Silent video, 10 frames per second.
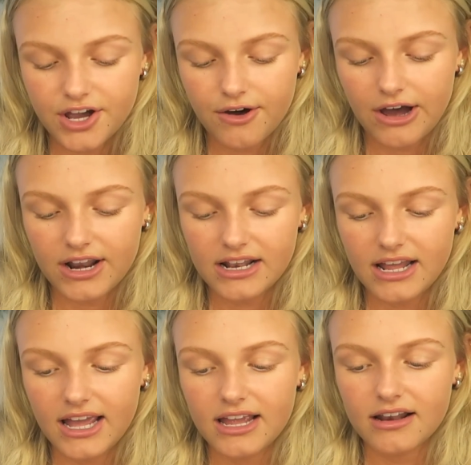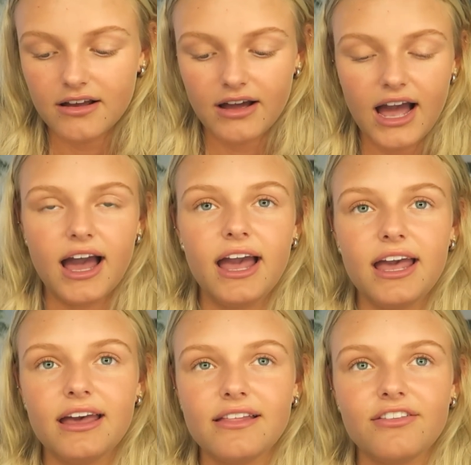to go out at night,
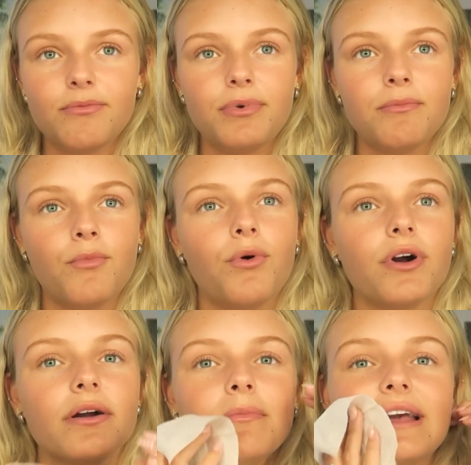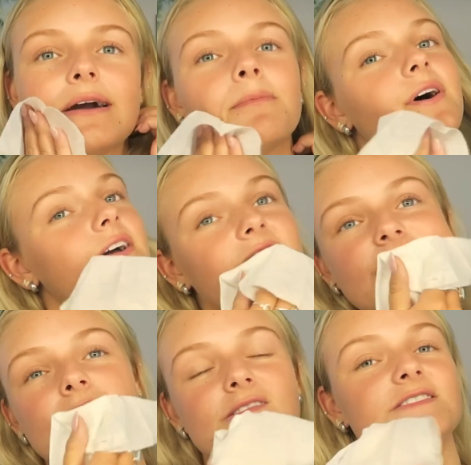I like to put more makeup
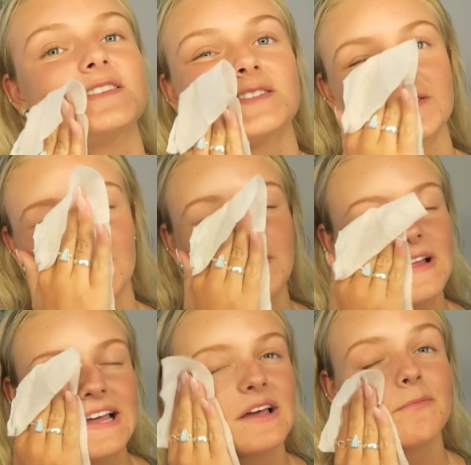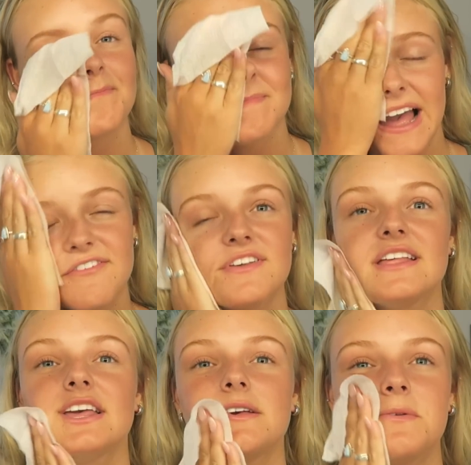on just so like, I feel
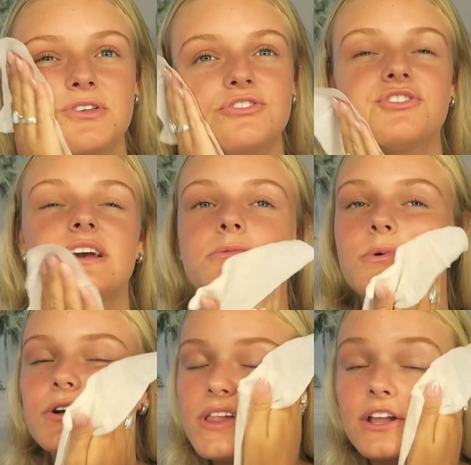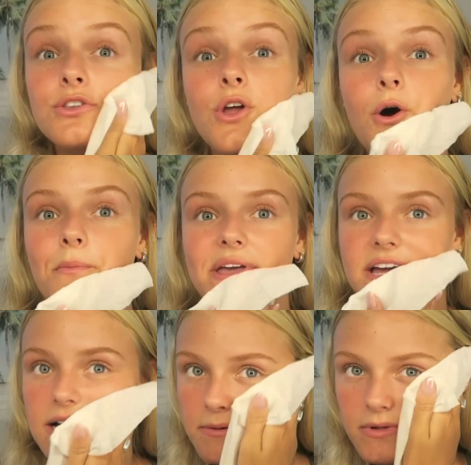like usually I wear like no
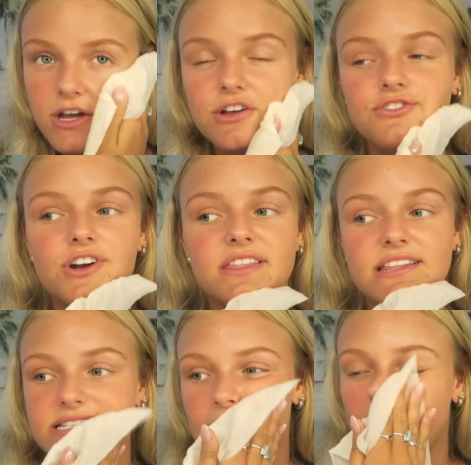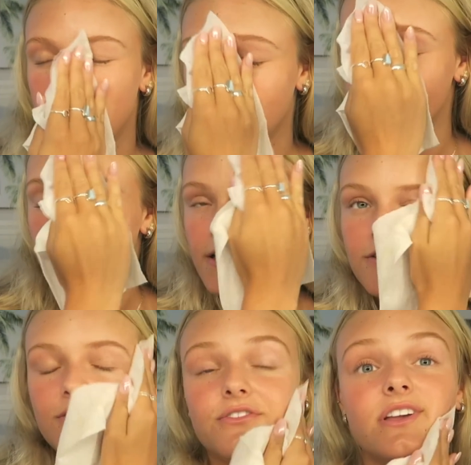makeup during the day,
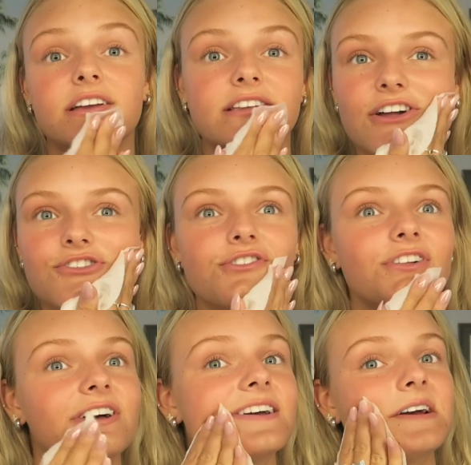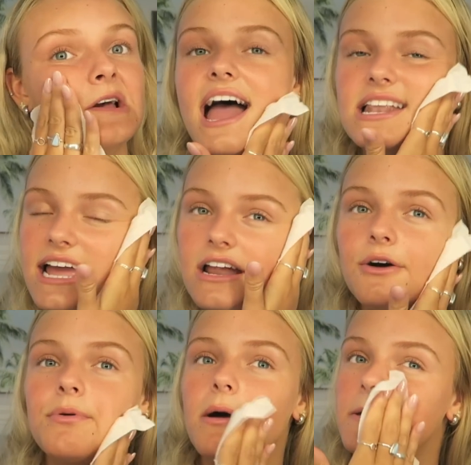so it's like a natural look. At night,
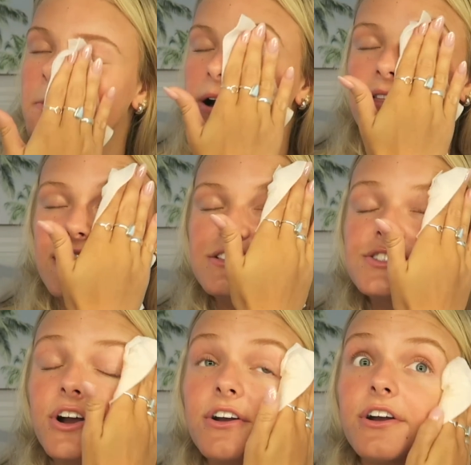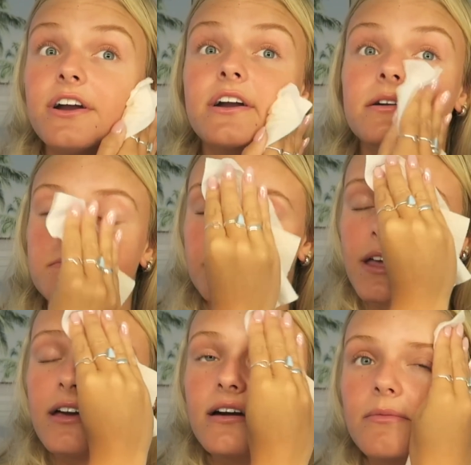I'll probably wear like darker
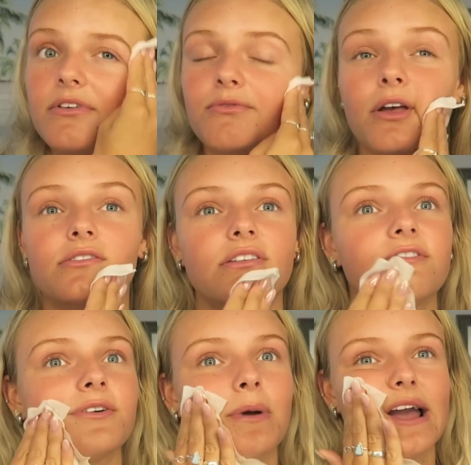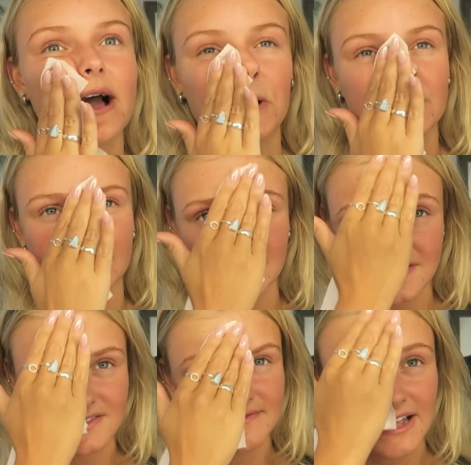makeup, especially for my
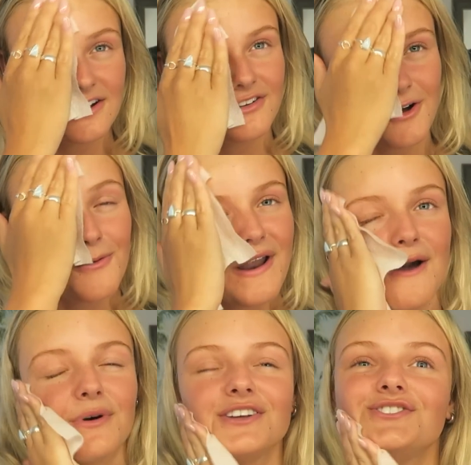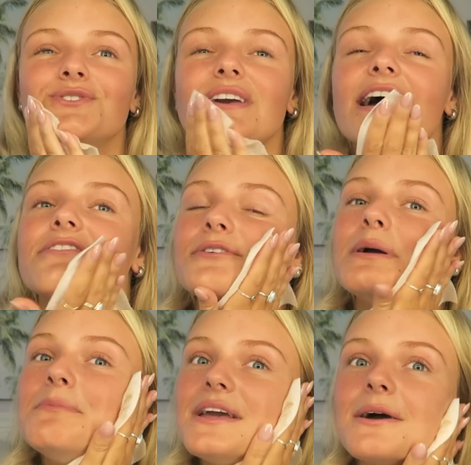eyes. I don't know what I want to do yet for
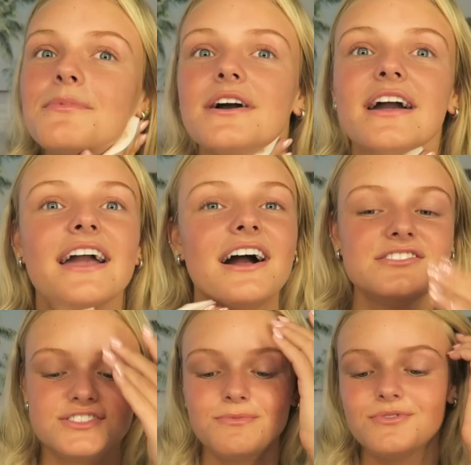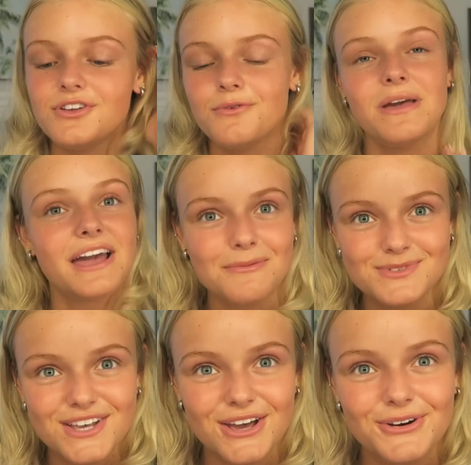my makeup look. I got some new
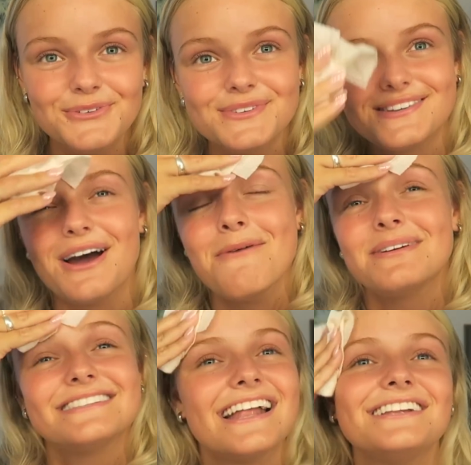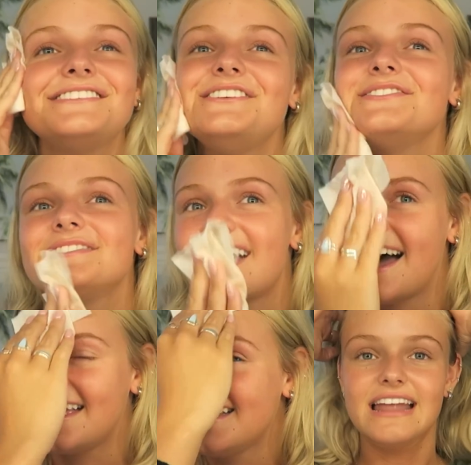makeup too, so I'm excited to use
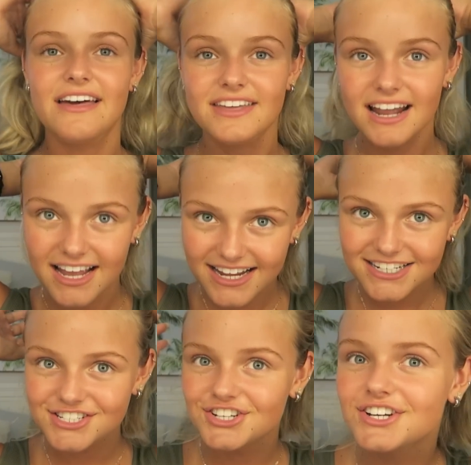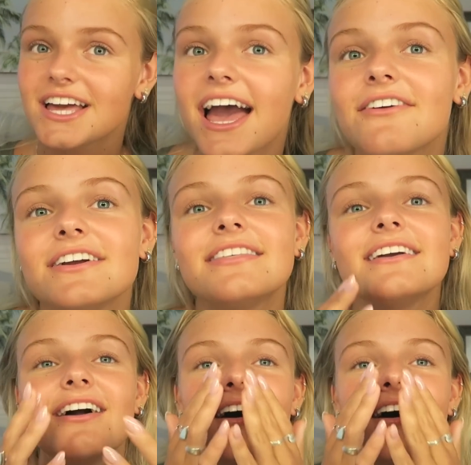that. Now that I took everything